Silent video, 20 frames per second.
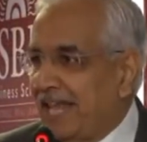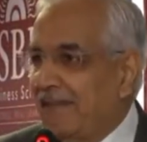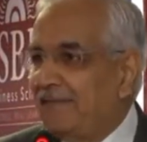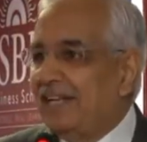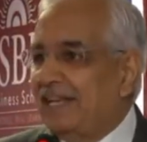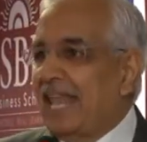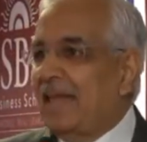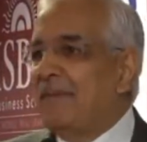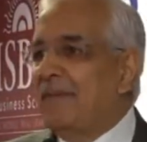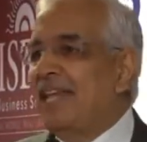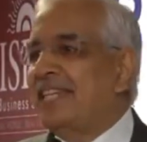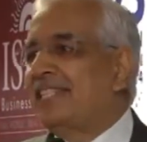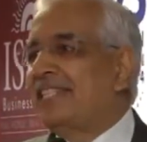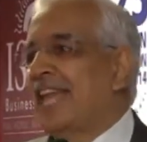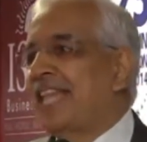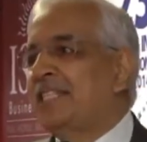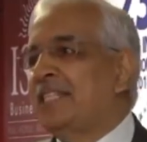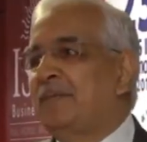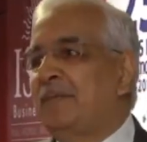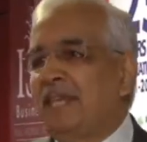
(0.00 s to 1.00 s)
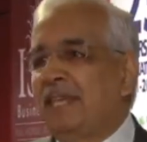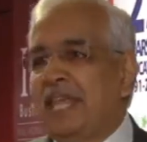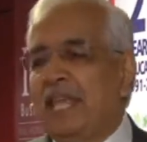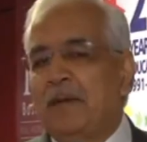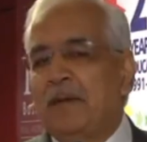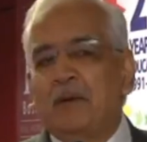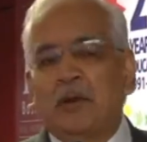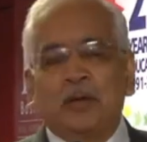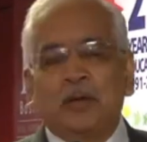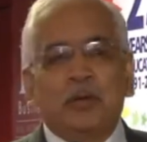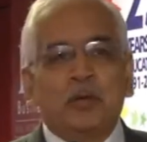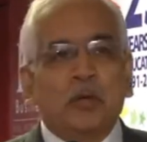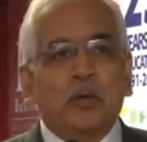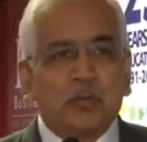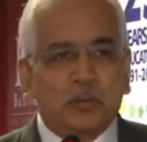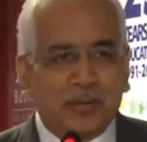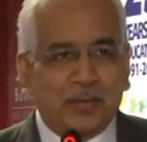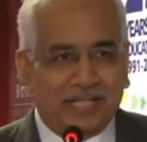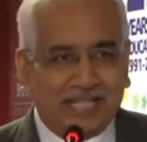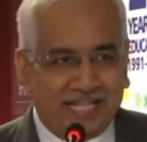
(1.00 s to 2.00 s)
every time I start speaking about
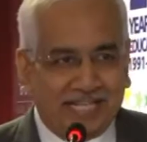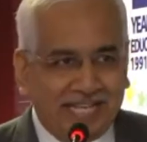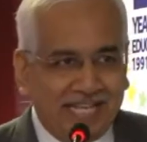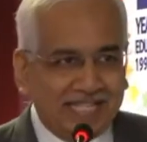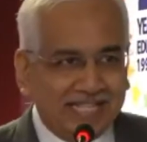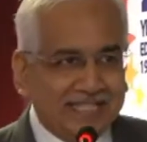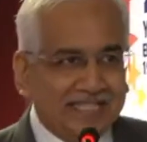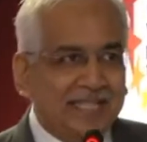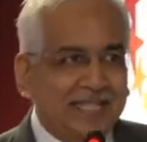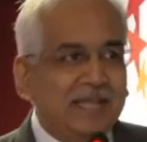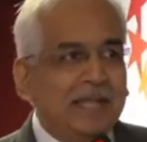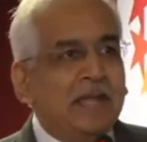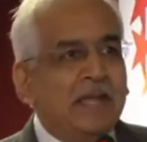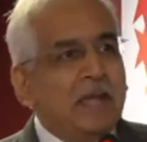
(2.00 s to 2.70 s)
those were the days.